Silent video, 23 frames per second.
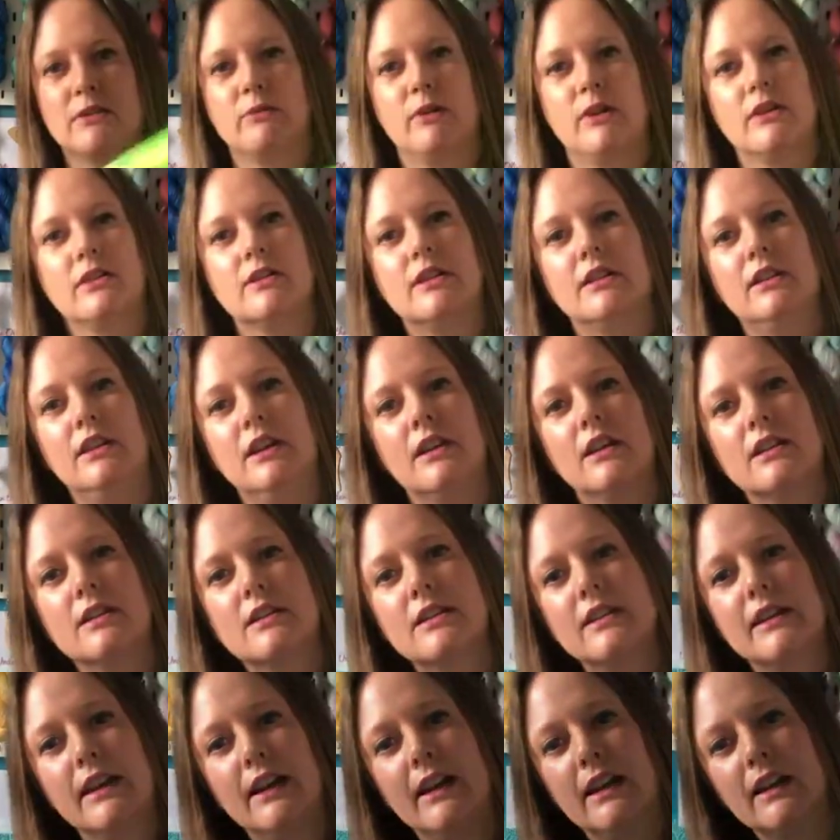well, so you can
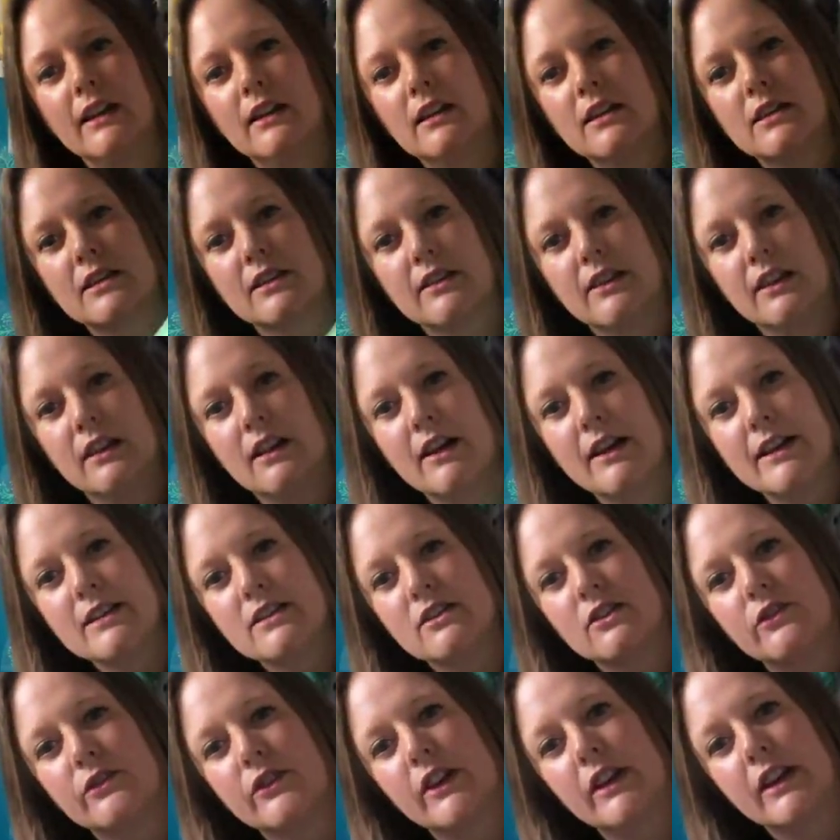see. Actually the light's
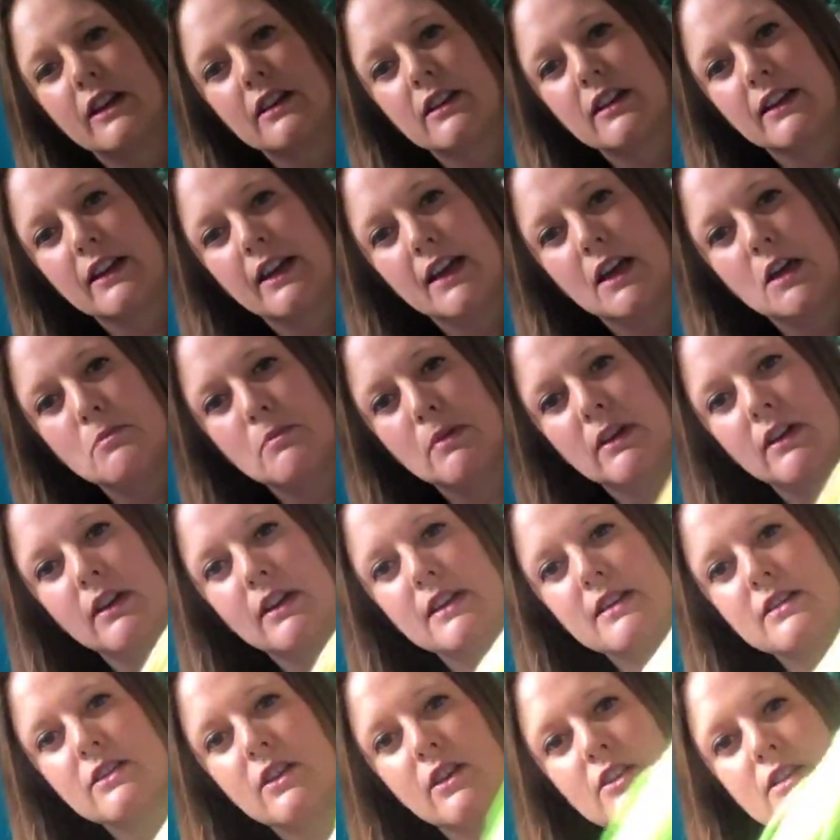not very good in here, but
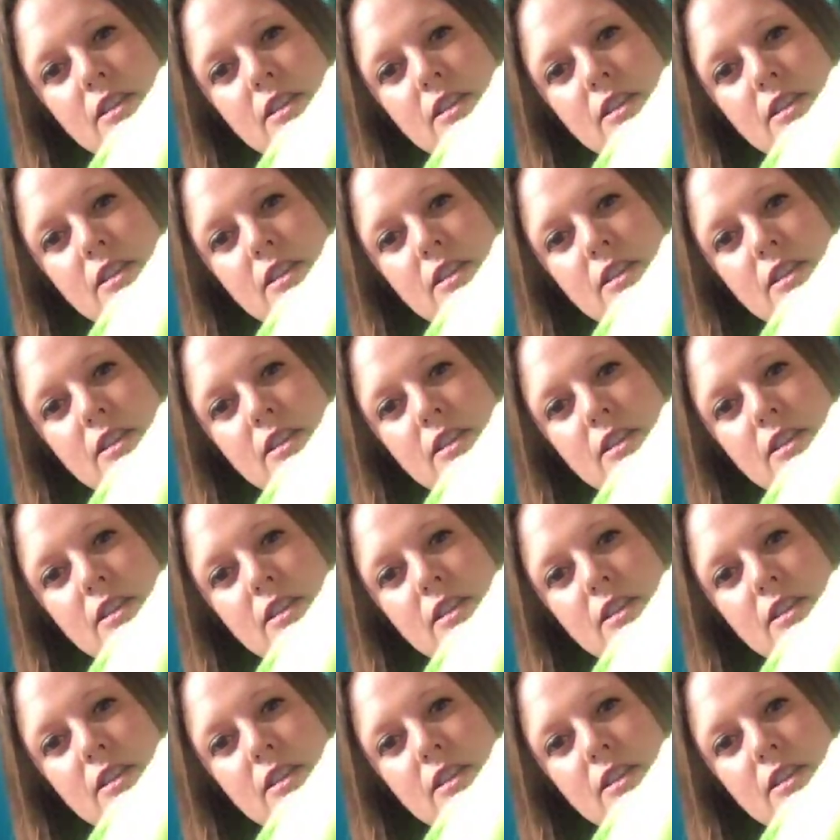it's got